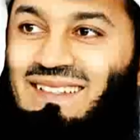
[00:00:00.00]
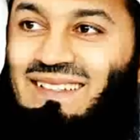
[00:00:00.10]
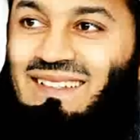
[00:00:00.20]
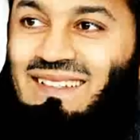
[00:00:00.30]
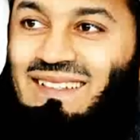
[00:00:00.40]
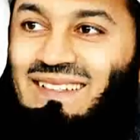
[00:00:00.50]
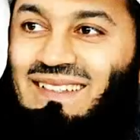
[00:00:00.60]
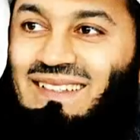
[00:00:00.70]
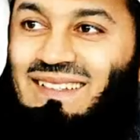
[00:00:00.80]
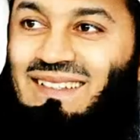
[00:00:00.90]
Guess what? Your
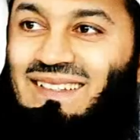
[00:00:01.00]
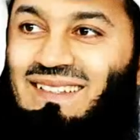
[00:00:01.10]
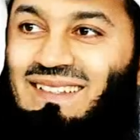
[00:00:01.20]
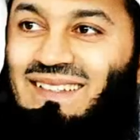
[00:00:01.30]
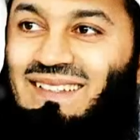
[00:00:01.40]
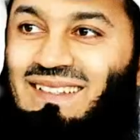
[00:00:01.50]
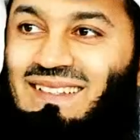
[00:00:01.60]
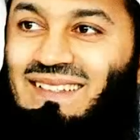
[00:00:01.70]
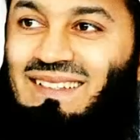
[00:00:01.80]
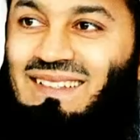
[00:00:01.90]
books are now opened.
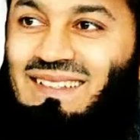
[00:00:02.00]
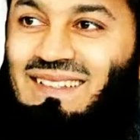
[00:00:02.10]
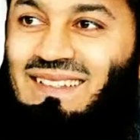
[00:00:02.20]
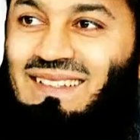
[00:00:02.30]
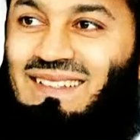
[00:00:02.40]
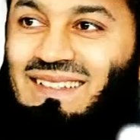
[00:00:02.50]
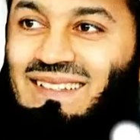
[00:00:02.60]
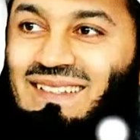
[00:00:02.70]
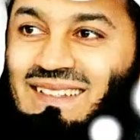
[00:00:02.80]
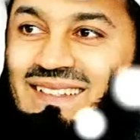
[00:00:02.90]
You
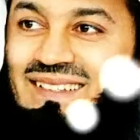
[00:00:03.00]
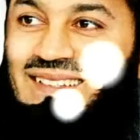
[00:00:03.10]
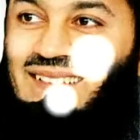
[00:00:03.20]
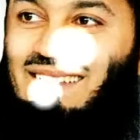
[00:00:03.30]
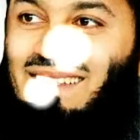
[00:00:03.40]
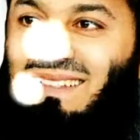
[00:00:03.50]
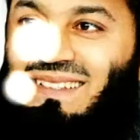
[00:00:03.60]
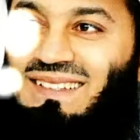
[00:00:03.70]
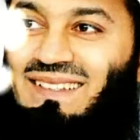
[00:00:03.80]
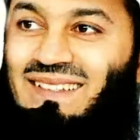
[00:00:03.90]
know, the hadith
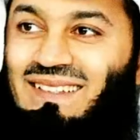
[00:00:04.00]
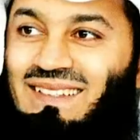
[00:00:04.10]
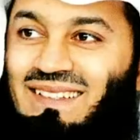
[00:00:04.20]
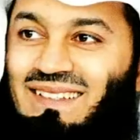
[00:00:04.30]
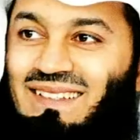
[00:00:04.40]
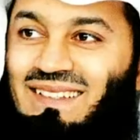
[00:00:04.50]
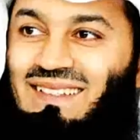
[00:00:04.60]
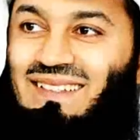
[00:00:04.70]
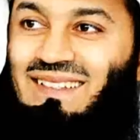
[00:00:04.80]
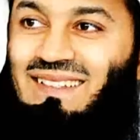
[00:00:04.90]
says, Rufi
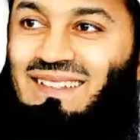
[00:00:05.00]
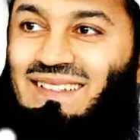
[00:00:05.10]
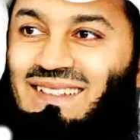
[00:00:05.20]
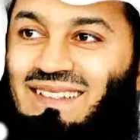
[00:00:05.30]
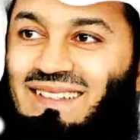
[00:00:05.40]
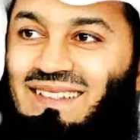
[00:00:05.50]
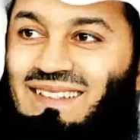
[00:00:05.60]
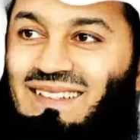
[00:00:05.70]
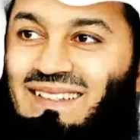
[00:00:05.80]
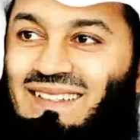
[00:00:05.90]
al qalamu an
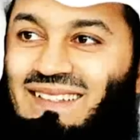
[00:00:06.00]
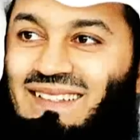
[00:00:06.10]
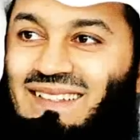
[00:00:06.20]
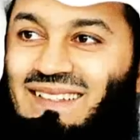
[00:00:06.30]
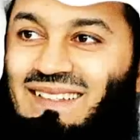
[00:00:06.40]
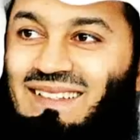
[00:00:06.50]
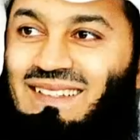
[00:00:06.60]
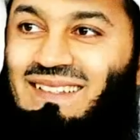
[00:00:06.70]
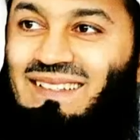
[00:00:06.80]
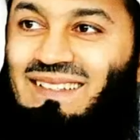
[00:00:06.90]
thalath. The pen is
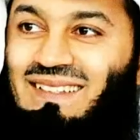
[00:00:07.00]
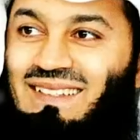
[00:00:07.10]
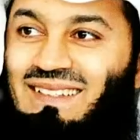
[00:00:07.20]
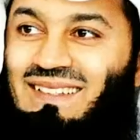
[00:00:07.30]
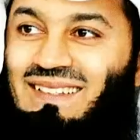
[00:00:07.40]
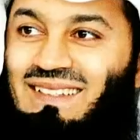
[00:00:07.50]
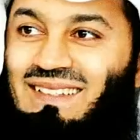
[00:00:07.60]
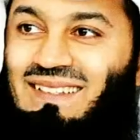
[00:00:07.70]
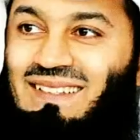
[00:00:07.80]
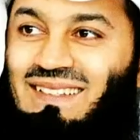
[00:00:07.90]
lifted from three
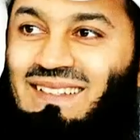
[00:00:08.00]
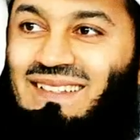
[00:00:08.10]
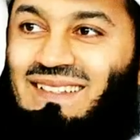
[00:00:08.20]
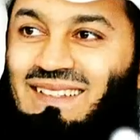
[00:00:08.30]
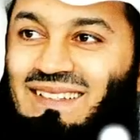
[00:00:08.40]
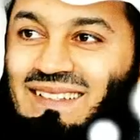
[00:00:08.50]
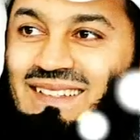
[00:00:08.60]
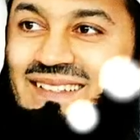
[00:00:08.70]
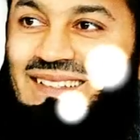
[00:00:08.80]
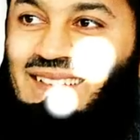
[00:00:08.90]
people. That means
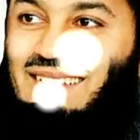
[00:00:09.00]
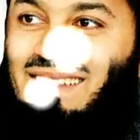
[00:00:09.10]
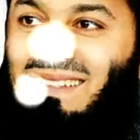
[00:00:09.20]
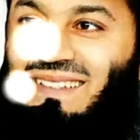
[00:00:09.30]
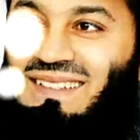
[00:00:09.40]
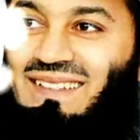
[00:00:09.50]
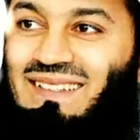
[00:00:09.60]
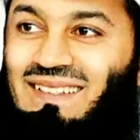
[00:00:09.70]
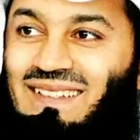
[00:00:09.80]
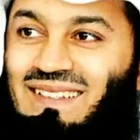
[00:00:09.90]
the angels do not
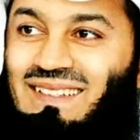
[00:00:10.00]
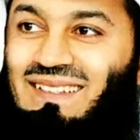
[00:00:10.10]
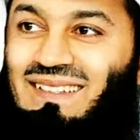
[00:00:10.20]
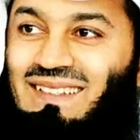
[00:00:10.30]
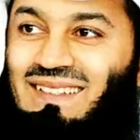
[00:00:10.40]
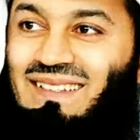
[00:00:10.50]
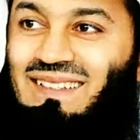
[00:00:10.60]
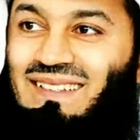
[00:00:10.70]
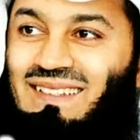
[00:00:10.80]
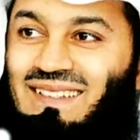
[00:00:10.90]
record the deeds of three
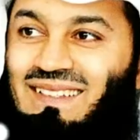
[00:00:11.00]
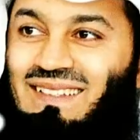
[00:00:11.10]
people.